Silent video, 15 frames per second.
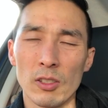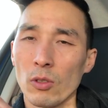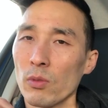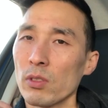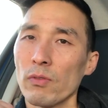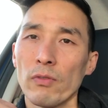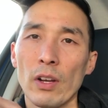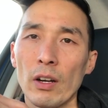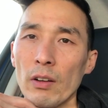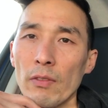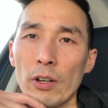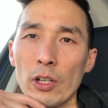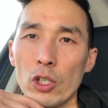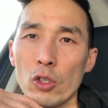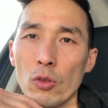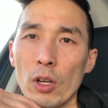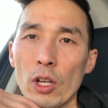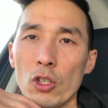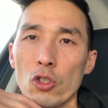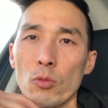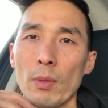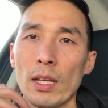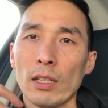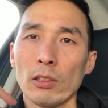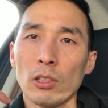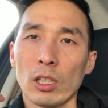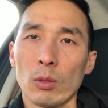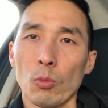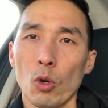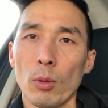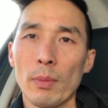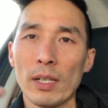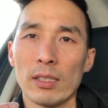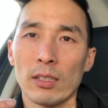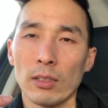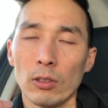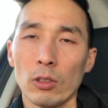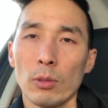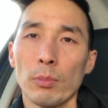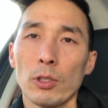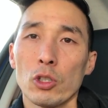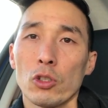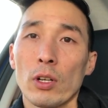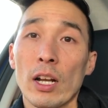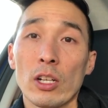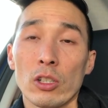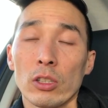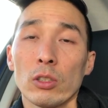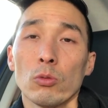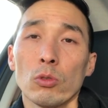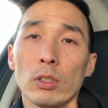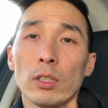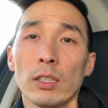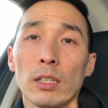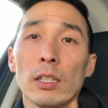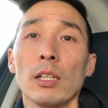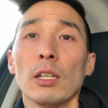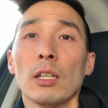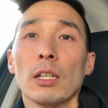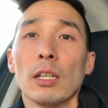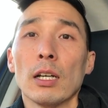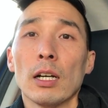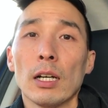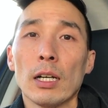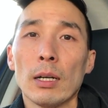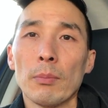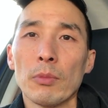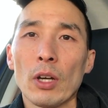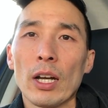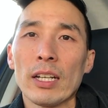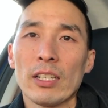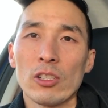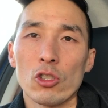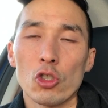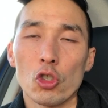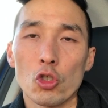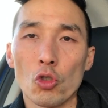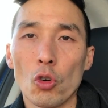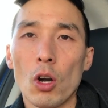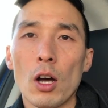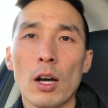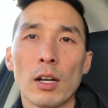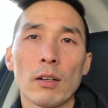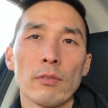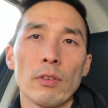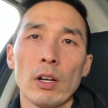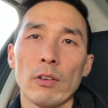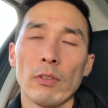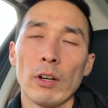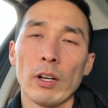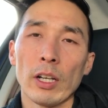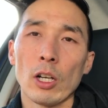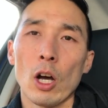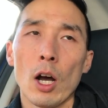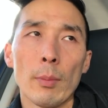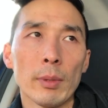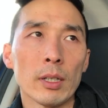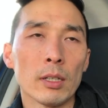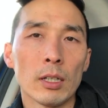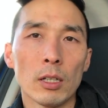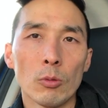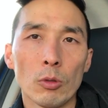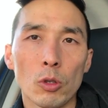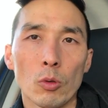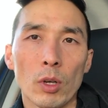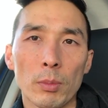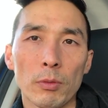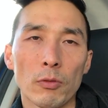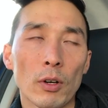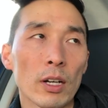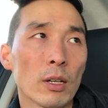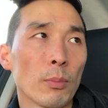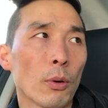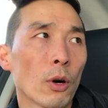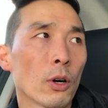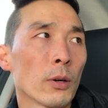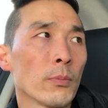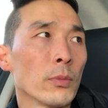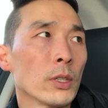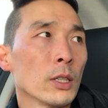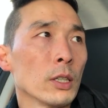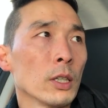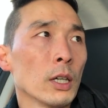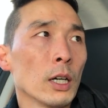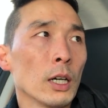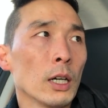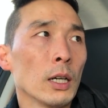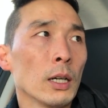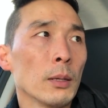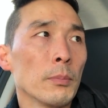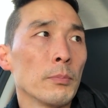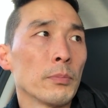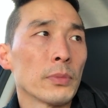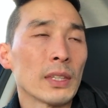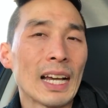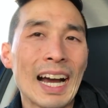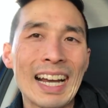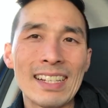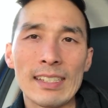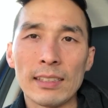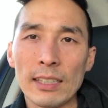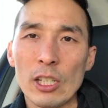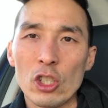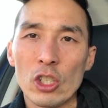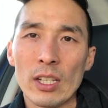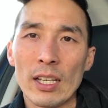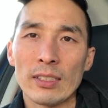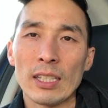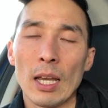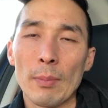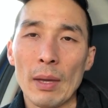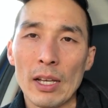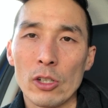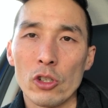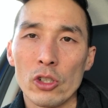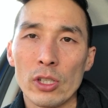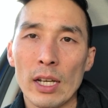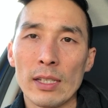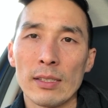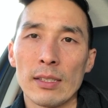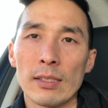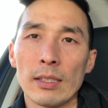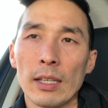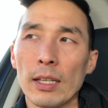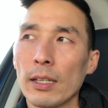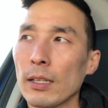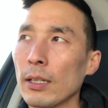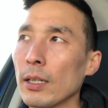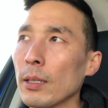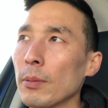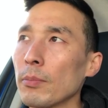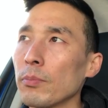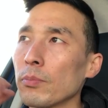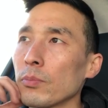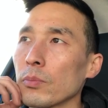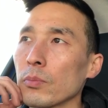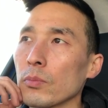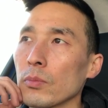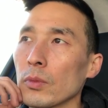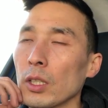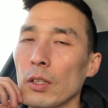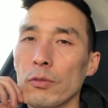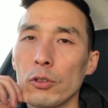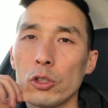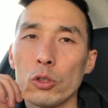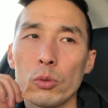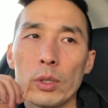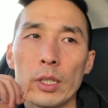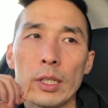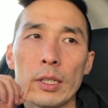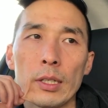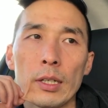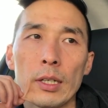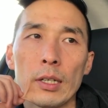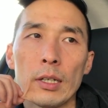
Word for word: so it's very very strange you may look more muscular but you're actually really um, not as strong. Very, very common. Uh, real quick before I depart, um, isolation type exercises like uh, if you're doing